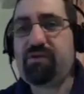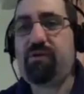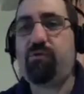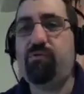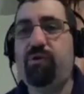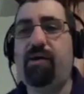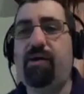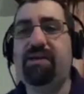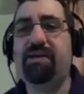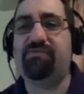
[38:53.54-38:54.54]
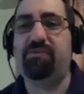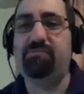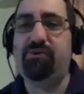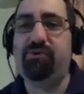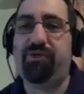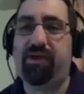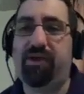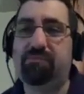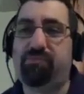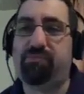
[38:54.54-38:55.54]
Will updates from Moodle themes
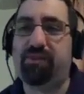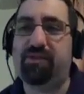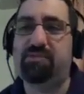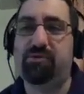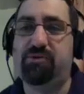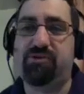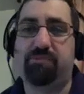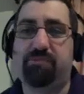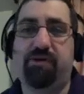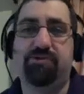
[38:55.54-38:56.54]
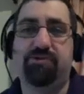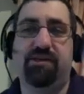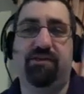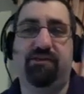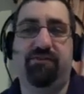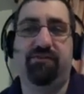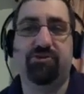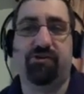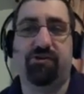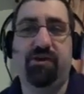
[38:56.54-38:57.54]
break these Bootstrap codes in the future?